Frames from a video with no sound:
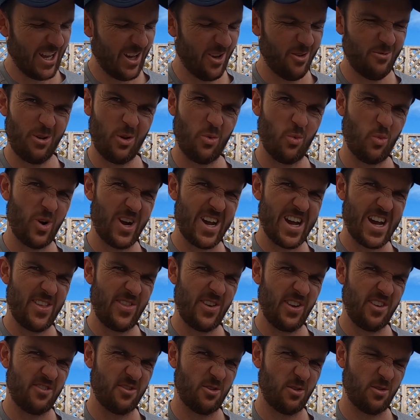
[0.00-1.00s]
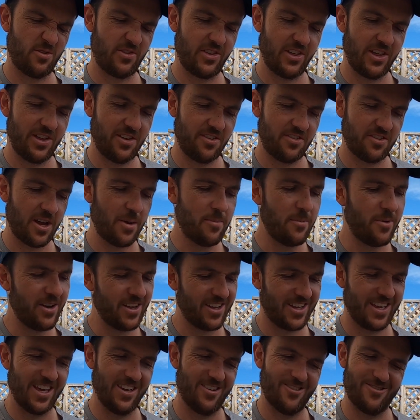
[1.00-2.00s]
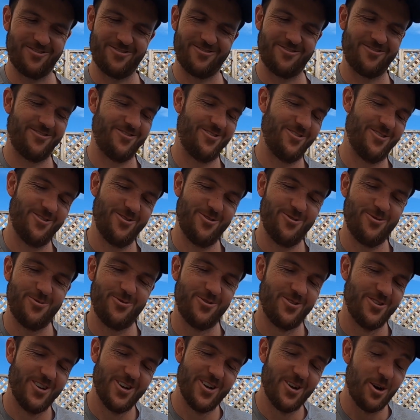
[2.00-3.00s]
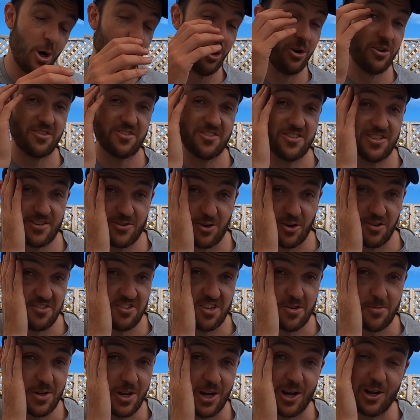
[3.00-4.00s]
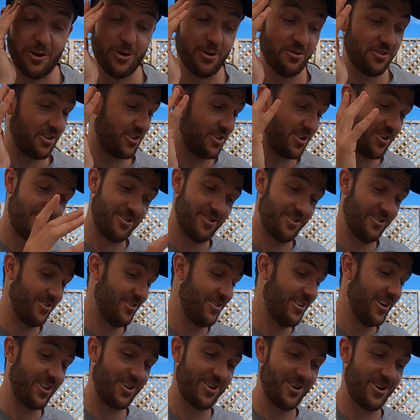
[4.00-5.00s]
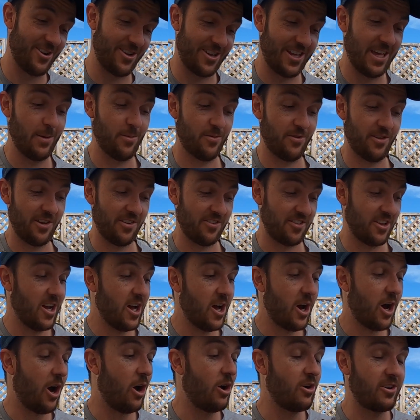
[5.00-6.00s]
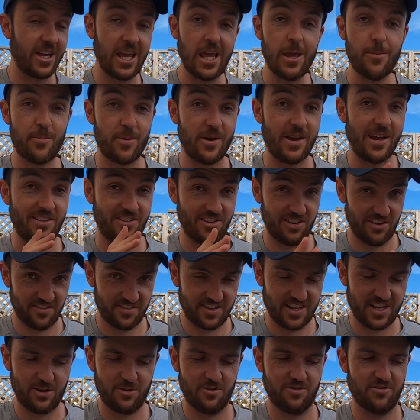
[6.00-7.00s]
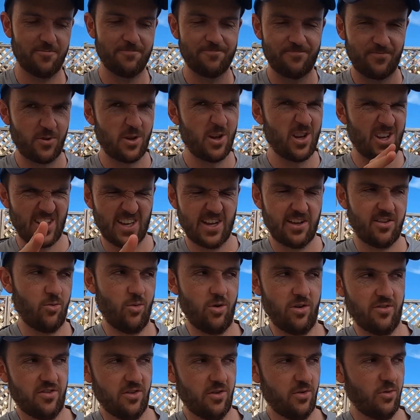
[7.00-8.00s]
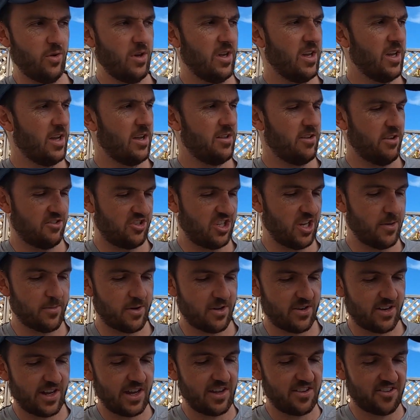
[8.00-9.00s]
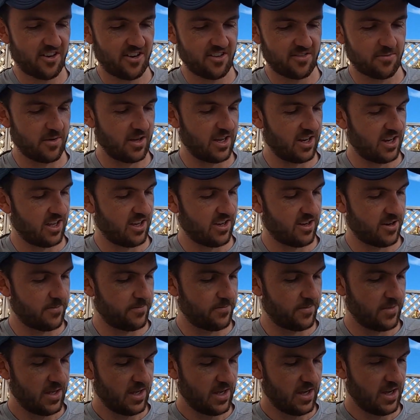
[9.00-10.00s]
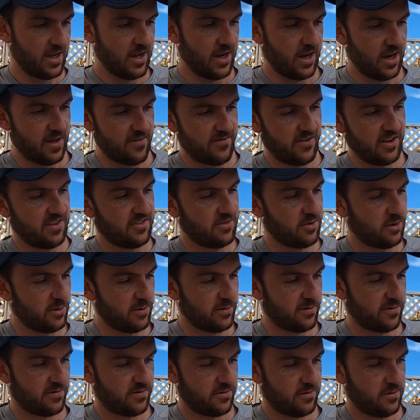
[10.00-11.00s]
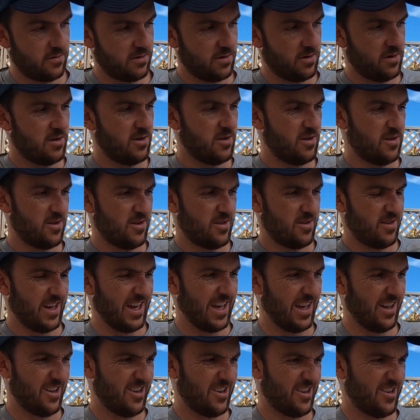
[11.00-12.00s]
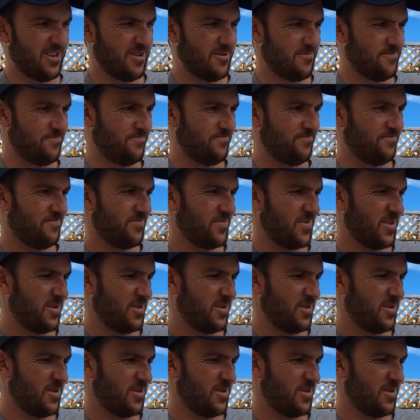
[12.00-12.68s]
don't really wear these sort of things. I might keep. Oh no. Honestly, I've got so many clothes, I can't keep things. I'll keep it until it sells. That's what I'll do. It's Cheap Monday, size medium, lovely sort of, can't